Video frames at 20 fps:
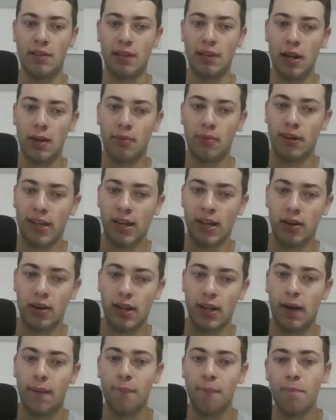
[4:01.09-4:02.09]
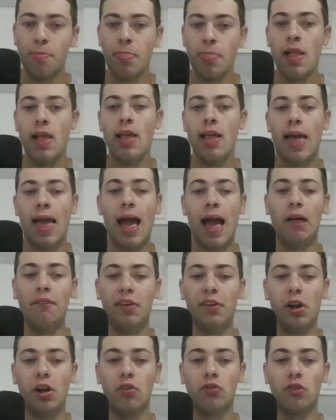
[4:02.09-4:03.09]
He's got a breakout year.
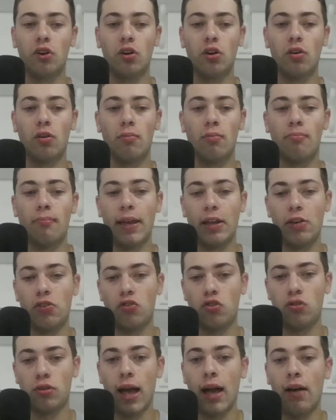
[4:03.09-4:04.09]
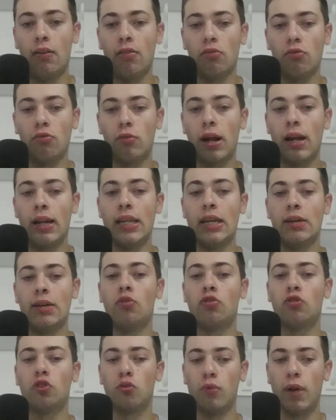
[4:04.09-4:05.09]
Outfielders are Mike Trout, Randy
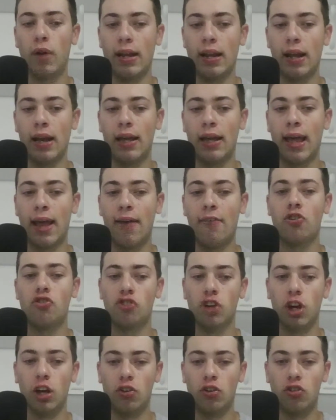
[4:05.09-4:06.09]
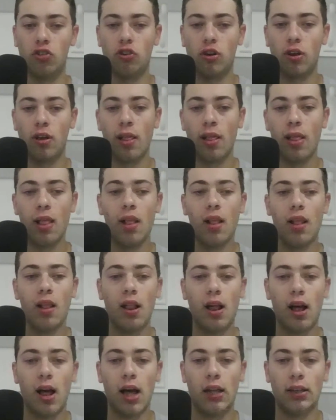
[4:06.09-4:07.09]
Arozarena, and Aaron Judge.
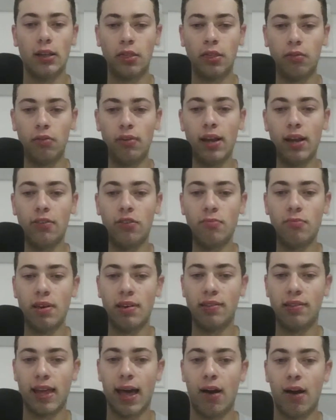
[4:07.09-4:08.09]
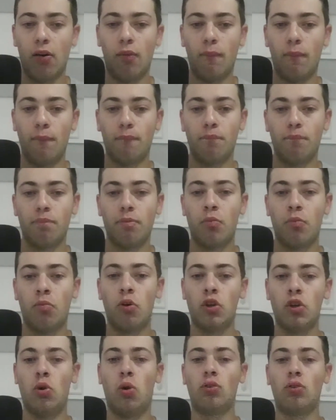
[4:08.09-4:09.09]
The 3 guys who missed out
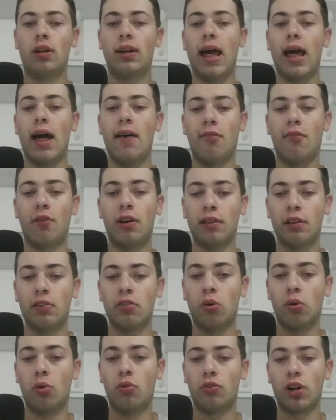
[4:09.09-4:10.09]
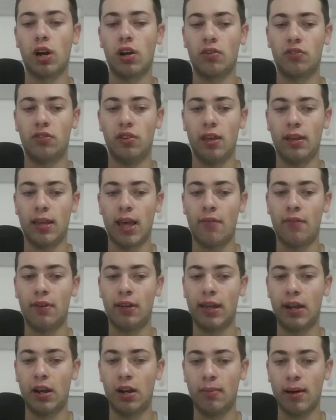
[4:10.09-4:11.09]
were Yordan Alvarez, Adolis Garcia, and
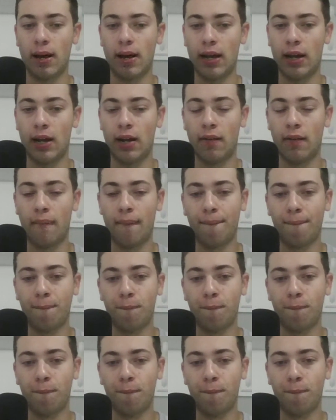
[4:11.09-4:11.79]
Kevin Kiermaier.